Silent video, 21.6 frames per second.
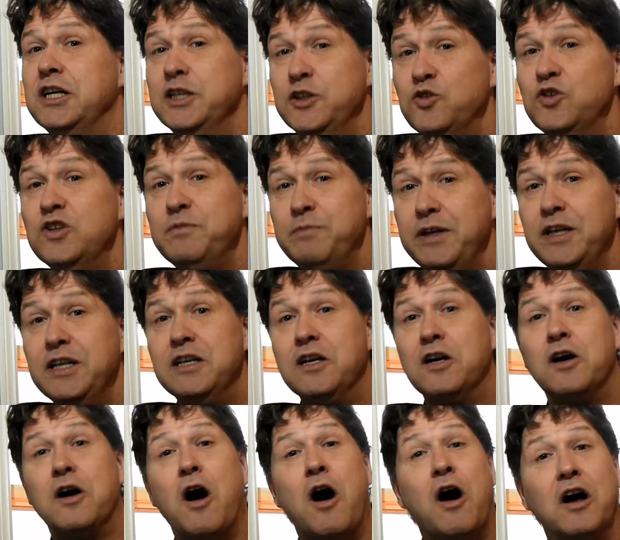you would be
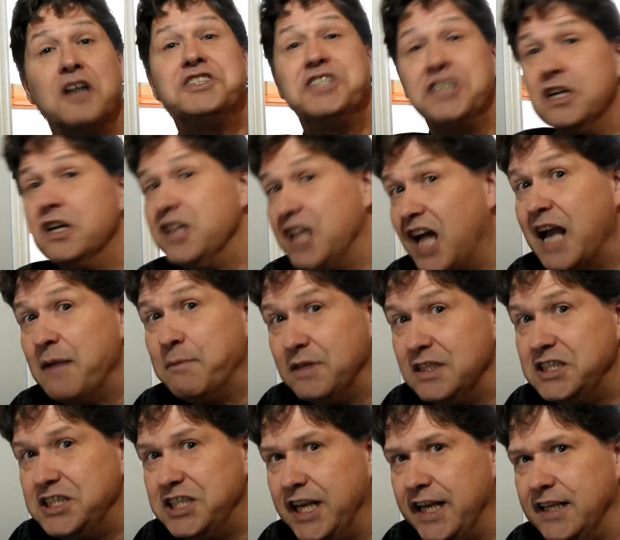causing
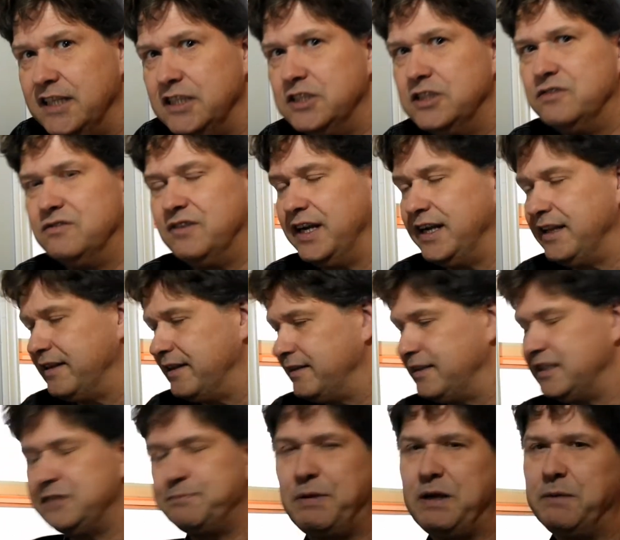climate change, right?
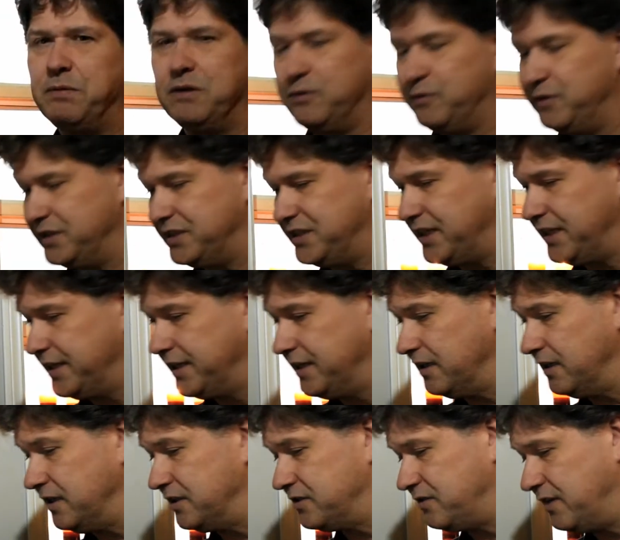These people are
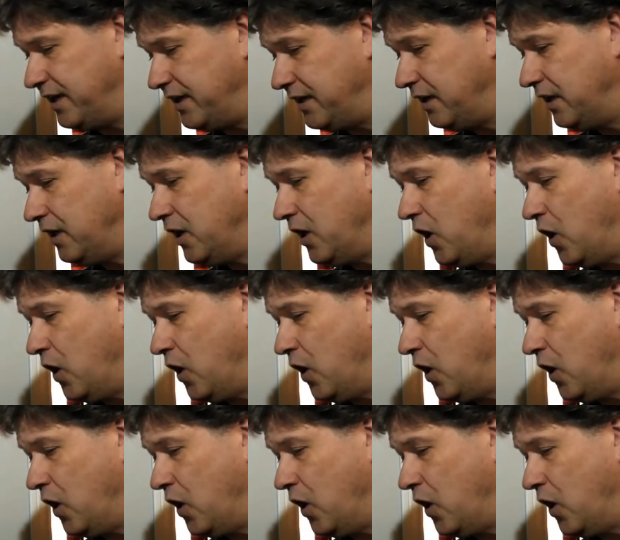ridiculous, right?